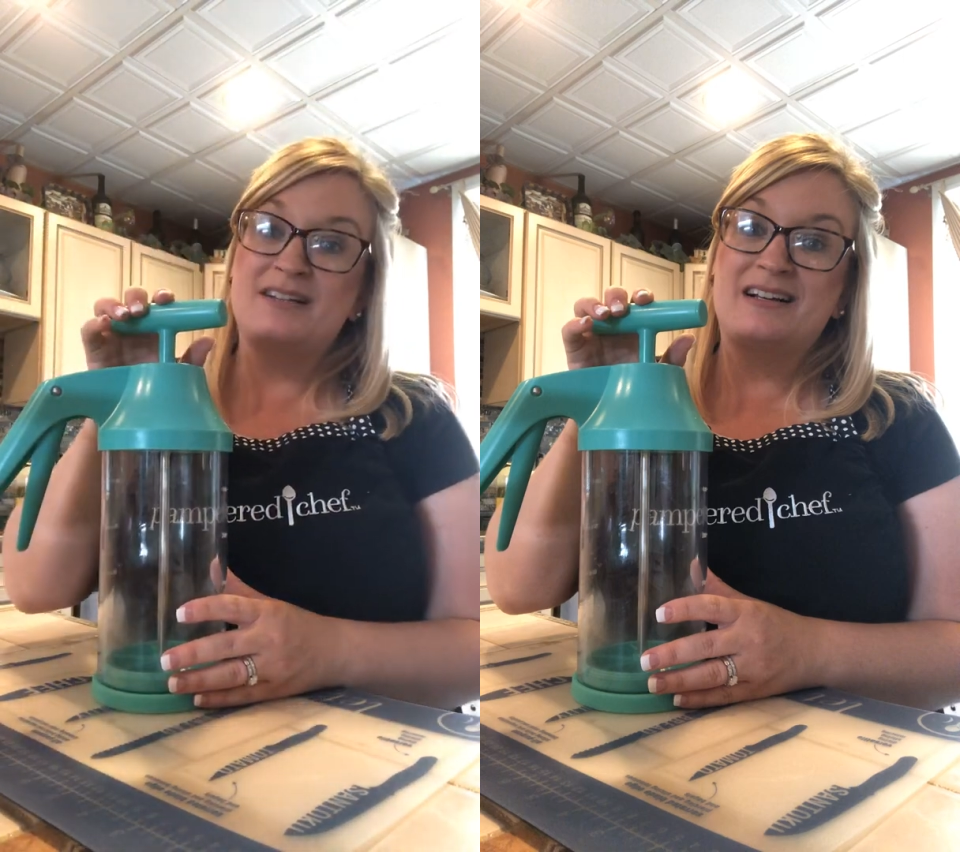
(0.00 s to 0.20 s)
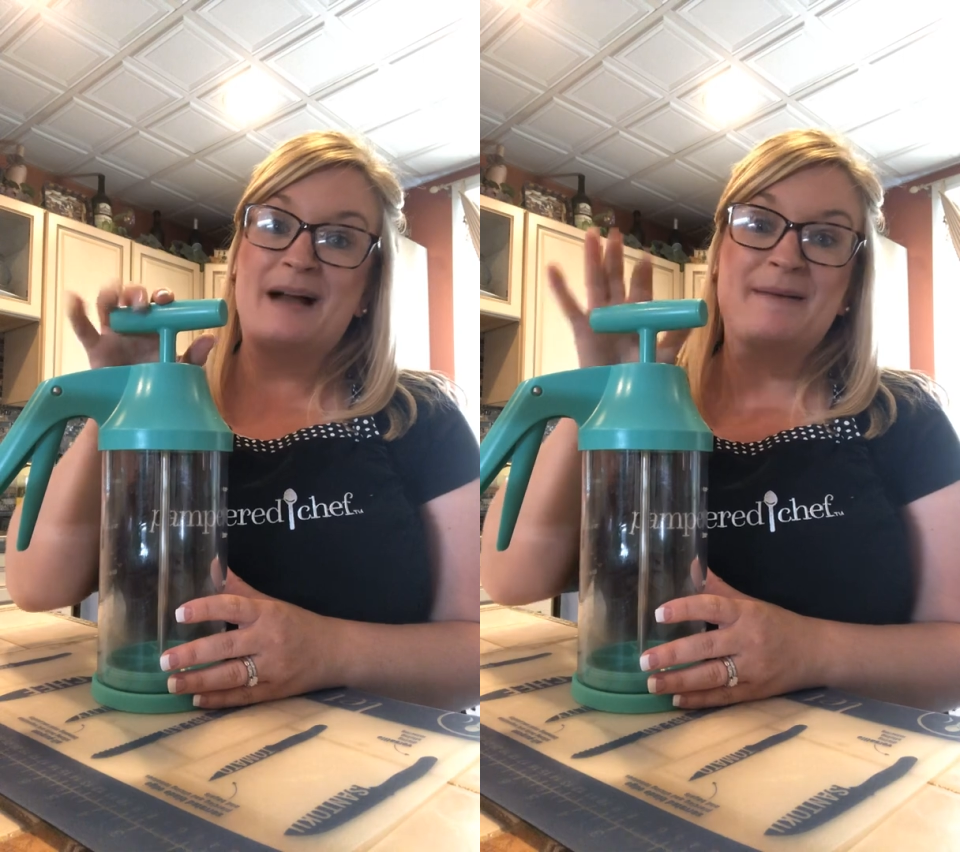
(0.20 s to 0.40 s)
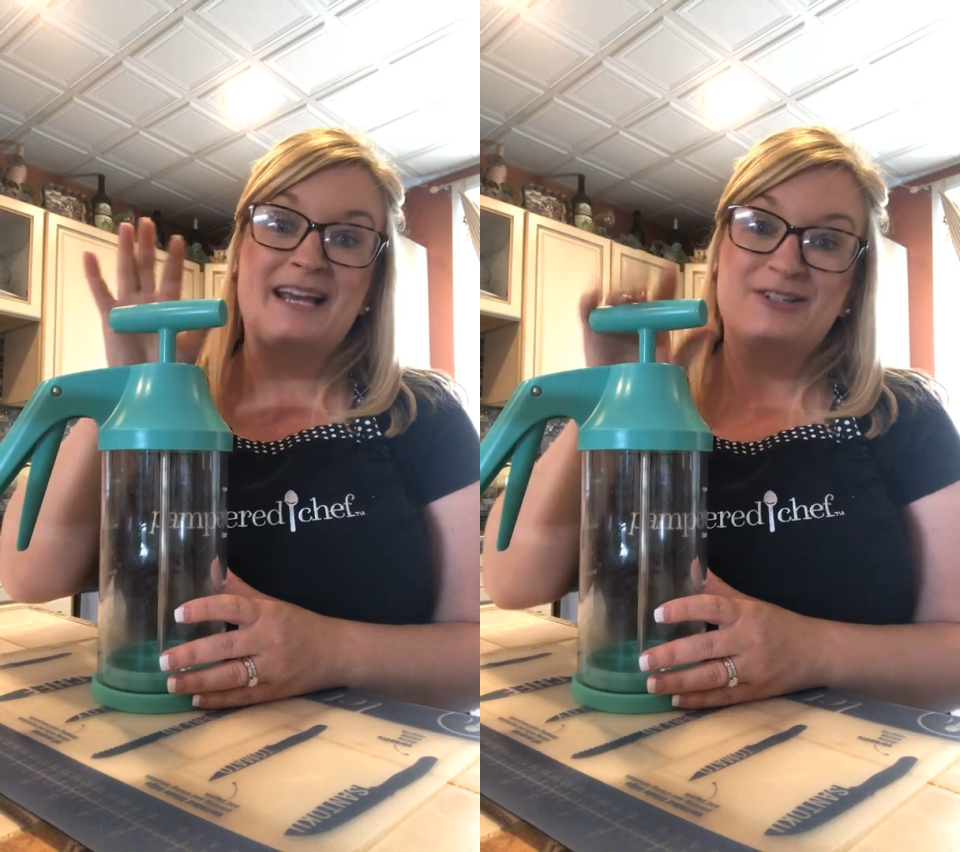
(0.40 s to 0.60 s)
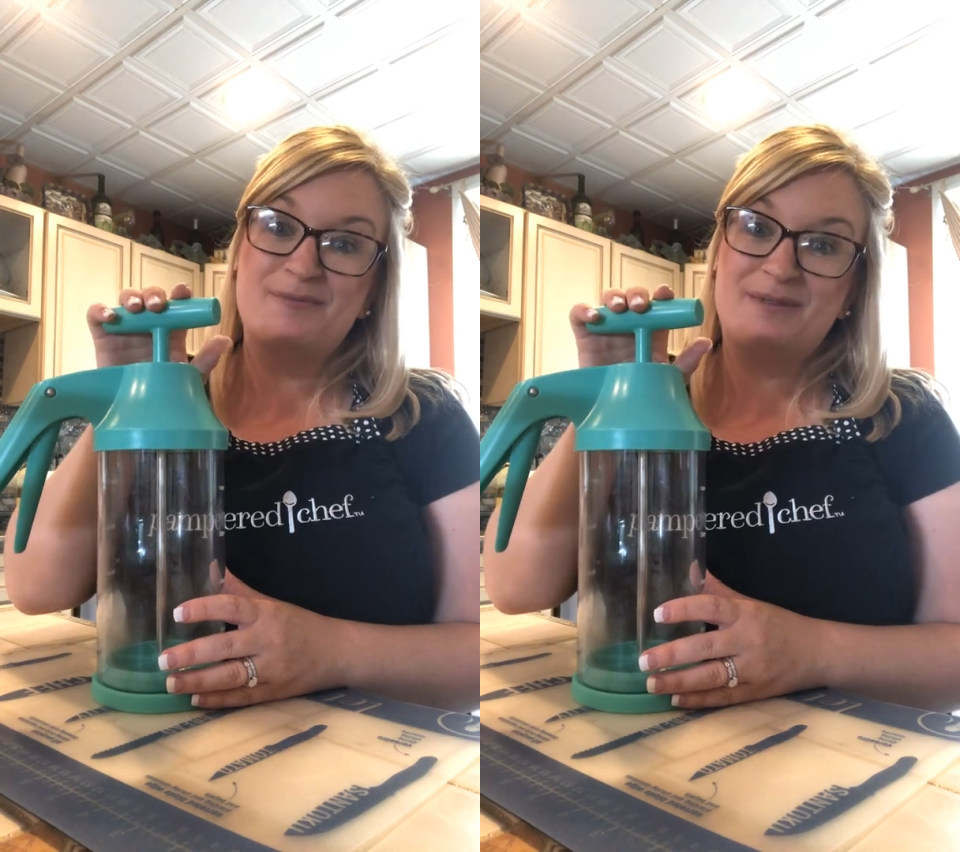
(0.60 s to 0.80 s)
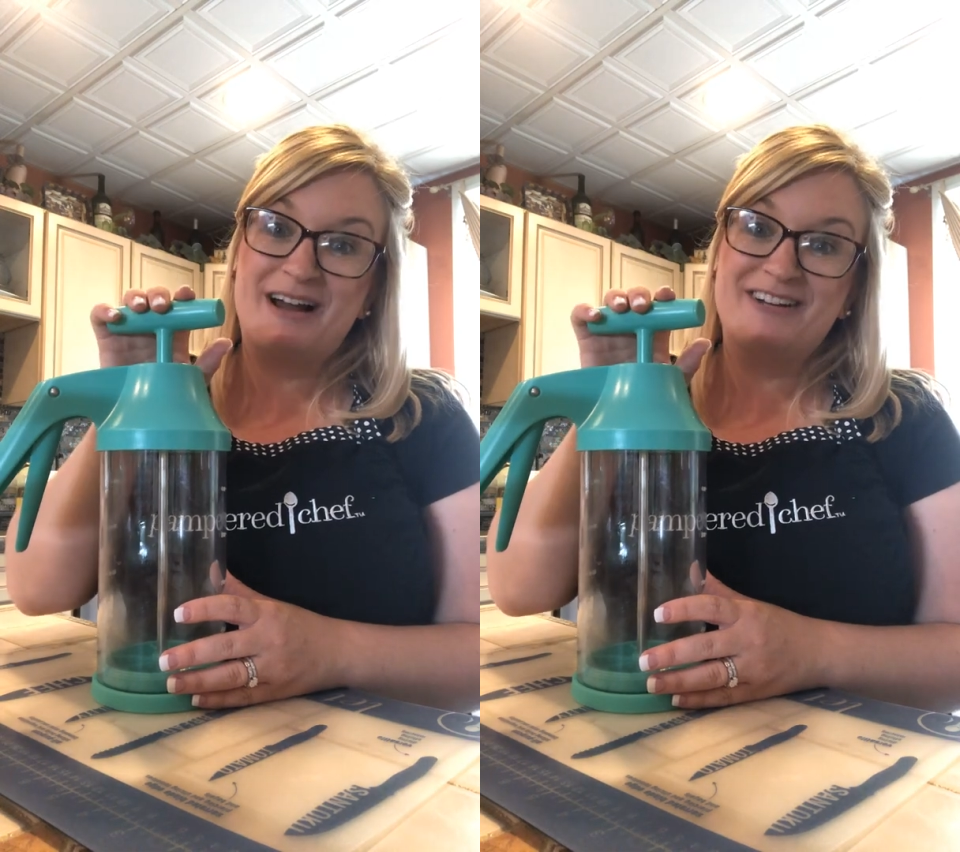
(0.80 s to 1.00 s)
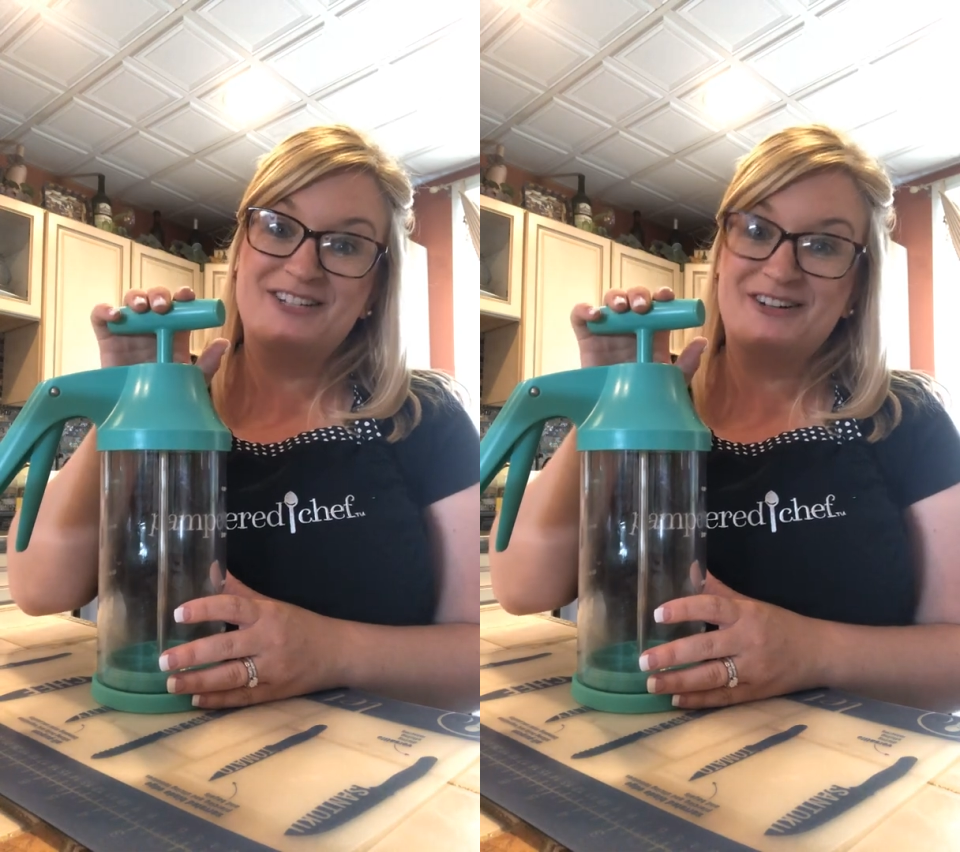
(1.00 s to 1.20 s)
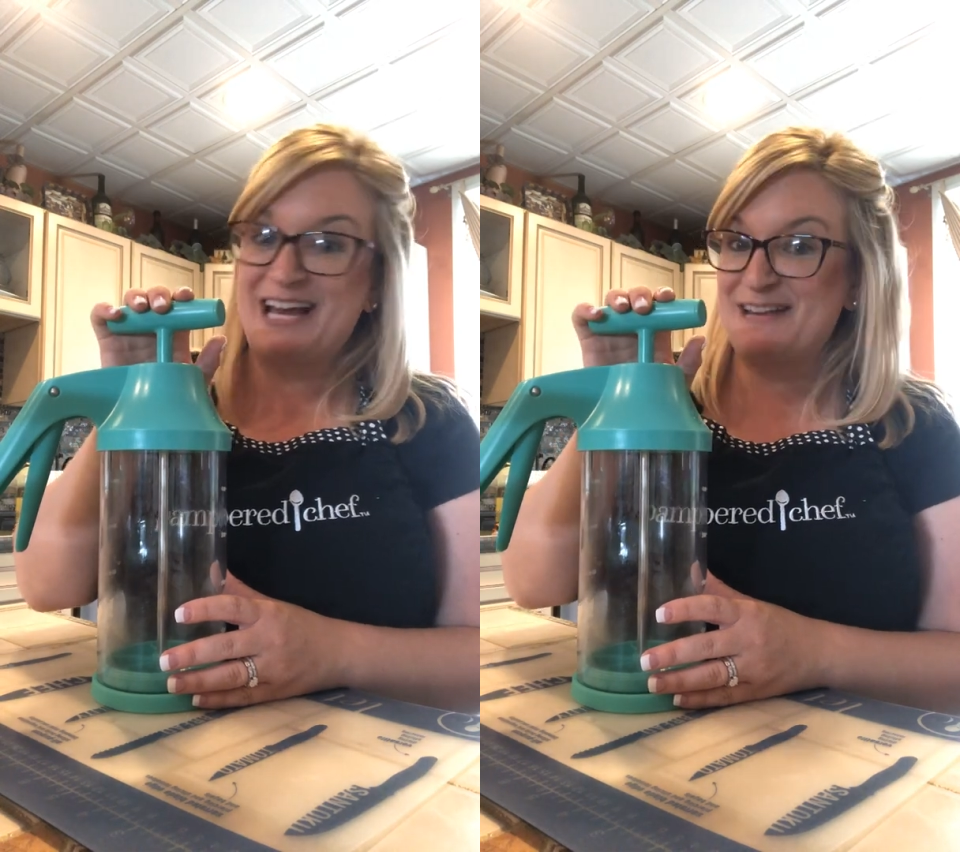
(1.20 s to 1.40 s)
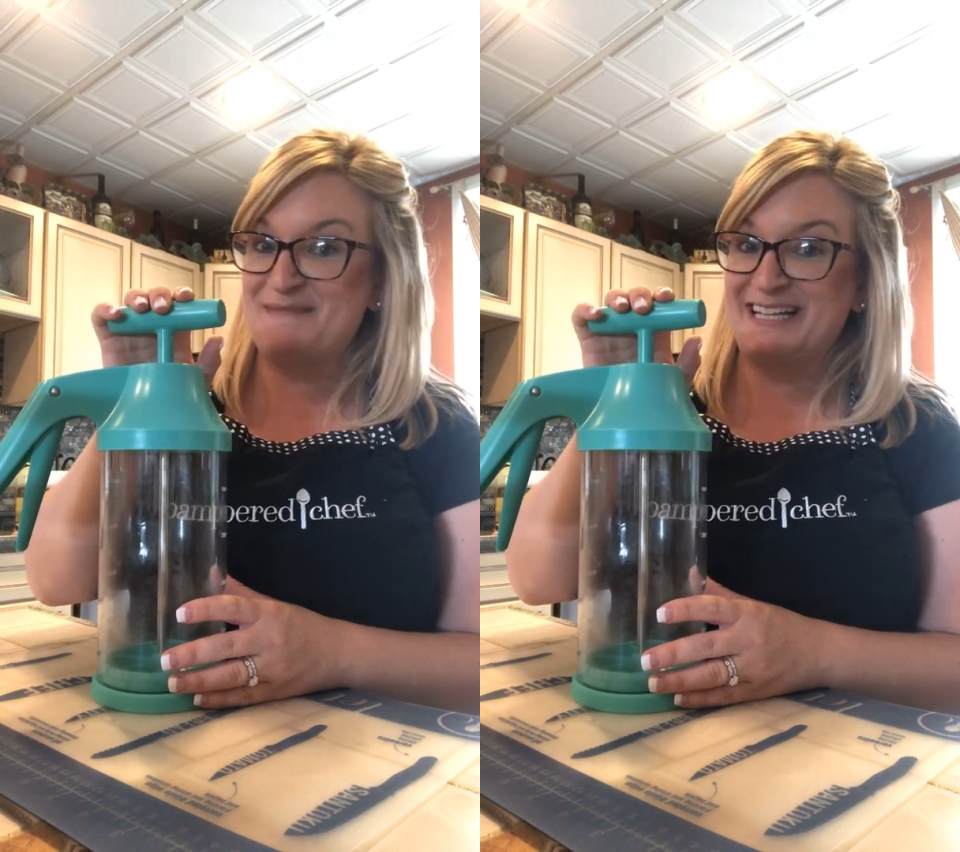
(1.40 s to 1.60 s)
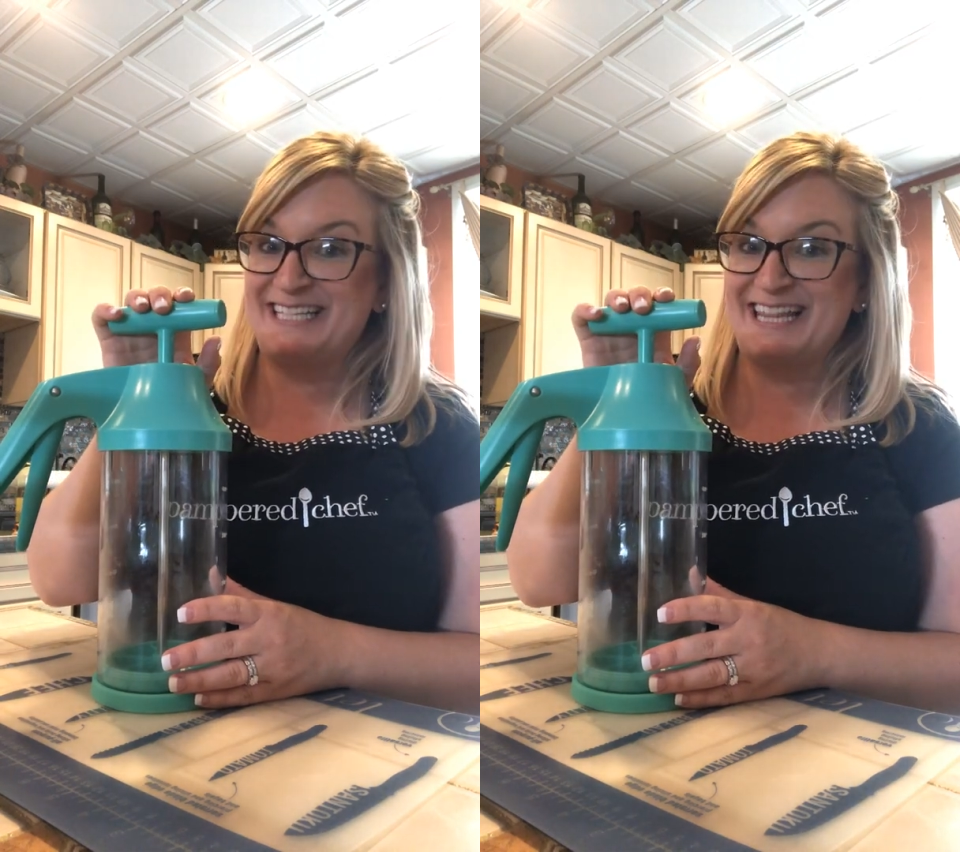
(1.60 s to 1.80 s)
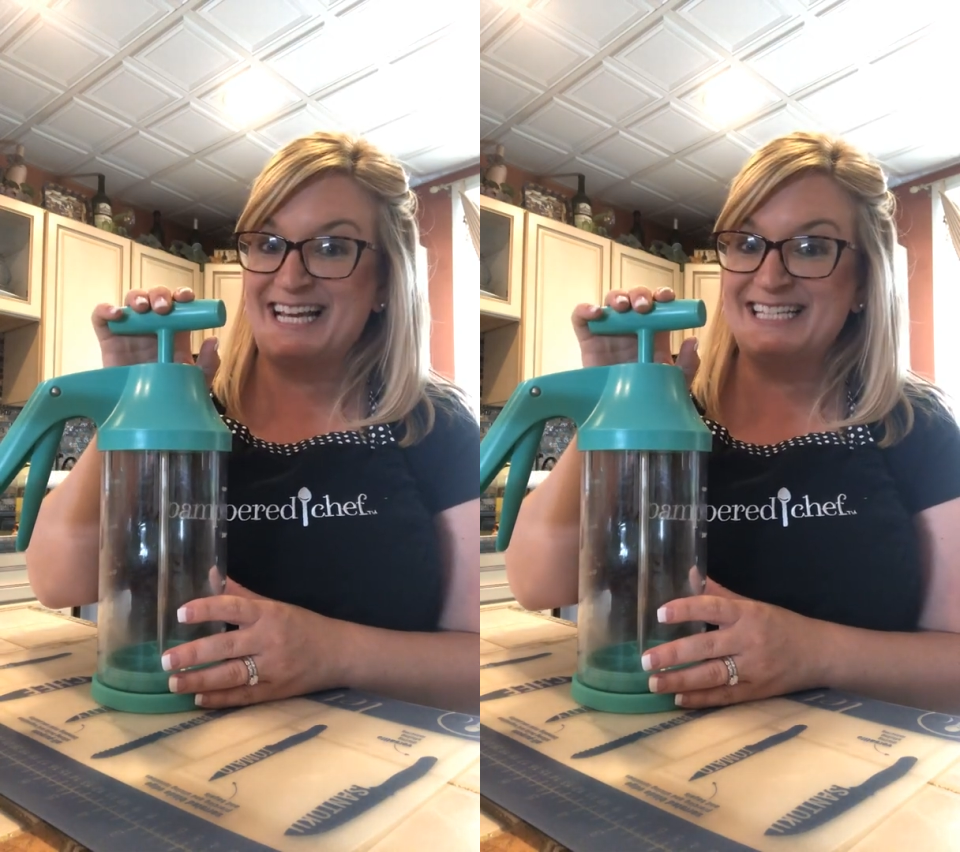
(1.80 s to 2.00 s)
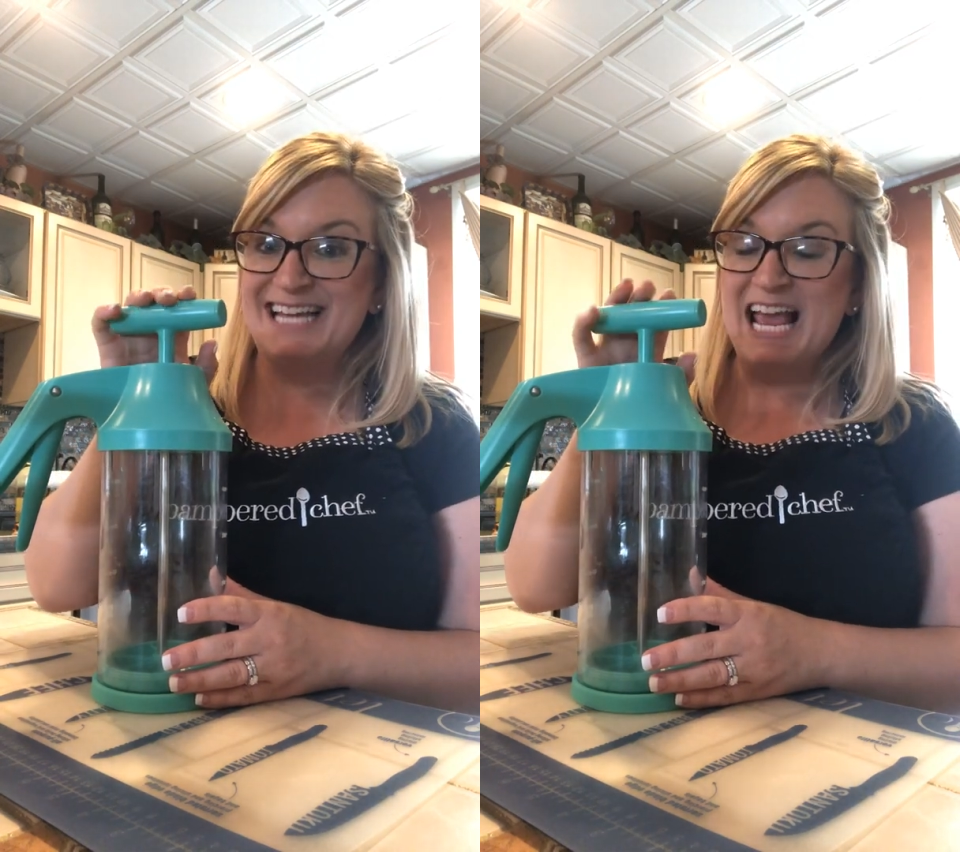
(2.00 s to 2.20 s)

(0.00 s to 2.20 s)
of cupcakes or brownies or cake mix in this.